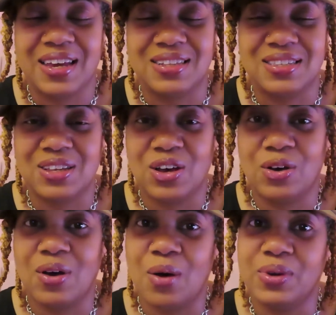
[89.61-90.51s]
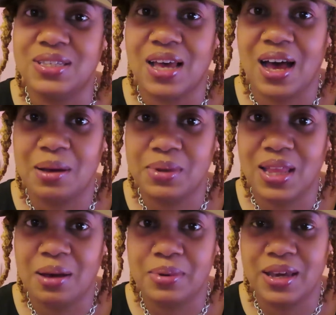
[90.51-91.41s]
And so I went to Hobby
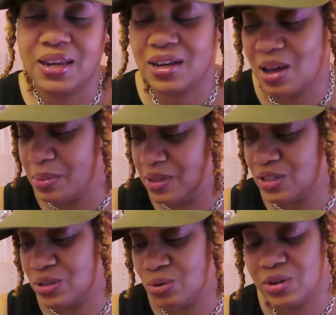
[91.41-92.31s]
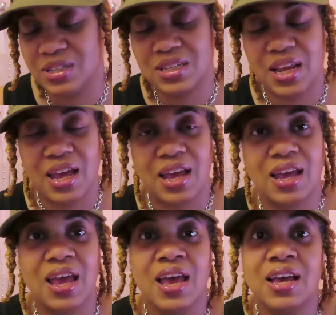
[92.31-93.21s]
Lobby and a couple of stores
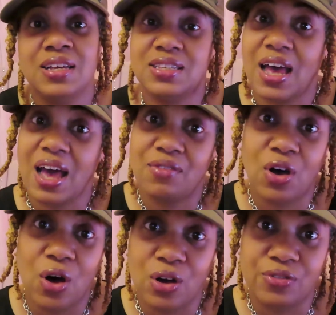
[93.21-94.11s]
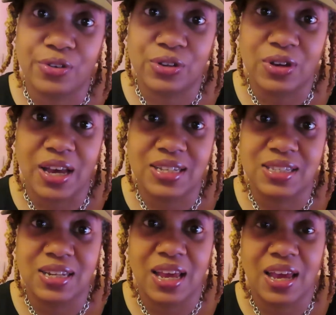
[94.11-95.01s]
today. So I have a haul for you guys
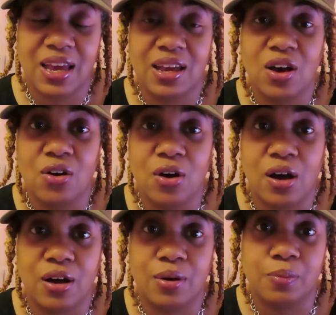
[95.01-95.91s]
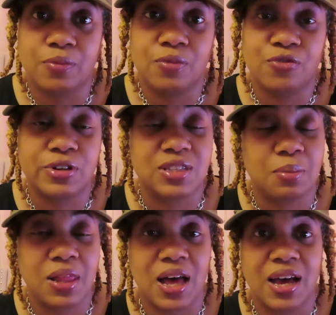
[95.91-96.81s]
today for
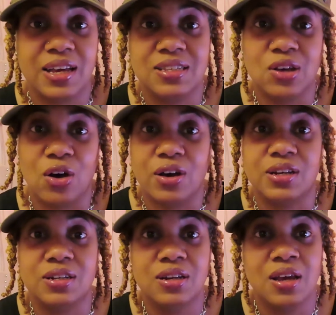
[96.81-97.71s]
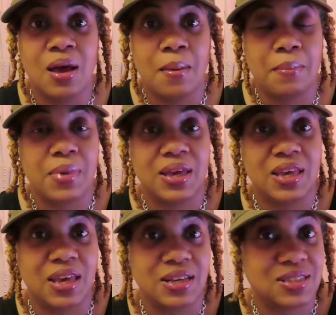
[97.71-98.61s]
supplies on
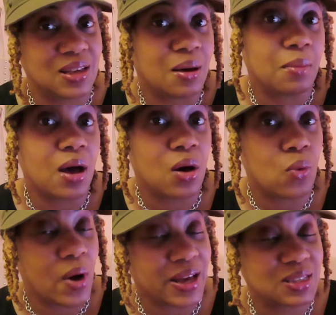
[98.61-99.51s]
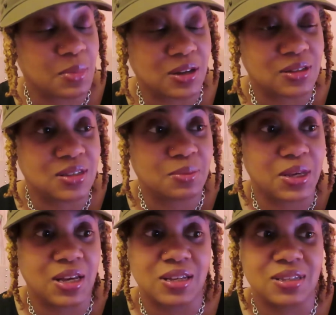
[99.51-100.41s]
making some wax melts,
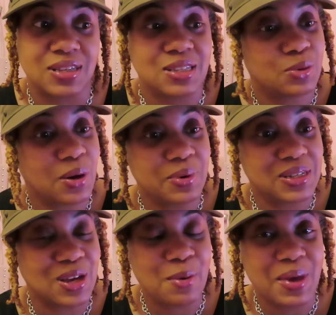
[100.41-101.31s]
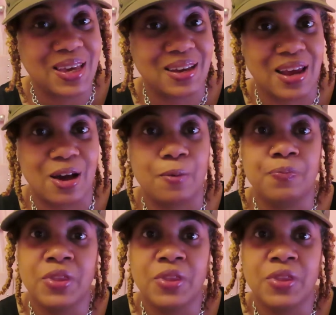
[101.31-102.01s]
because that's what I want to start making now.